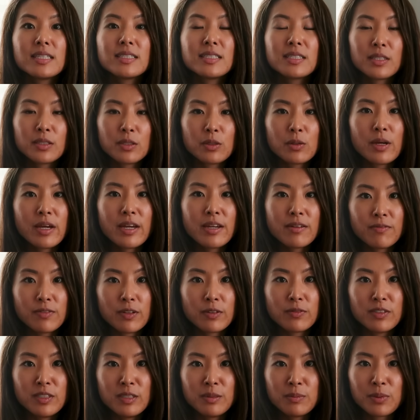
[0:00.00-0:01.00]
until you hit
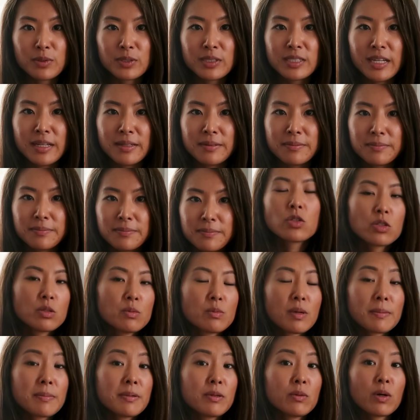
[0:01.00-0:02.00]
15%. So you
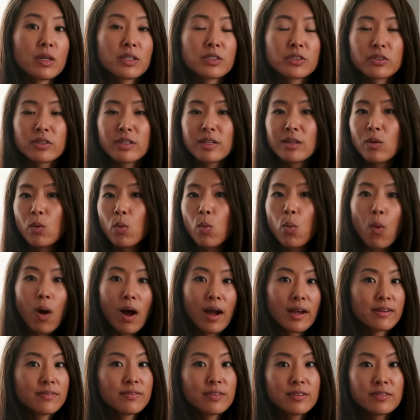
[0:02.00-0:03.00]
might be wondering,
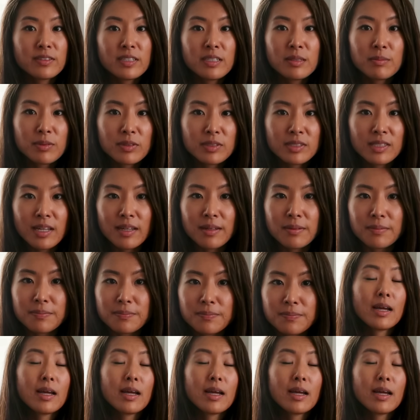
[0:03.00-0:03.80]
why 15%?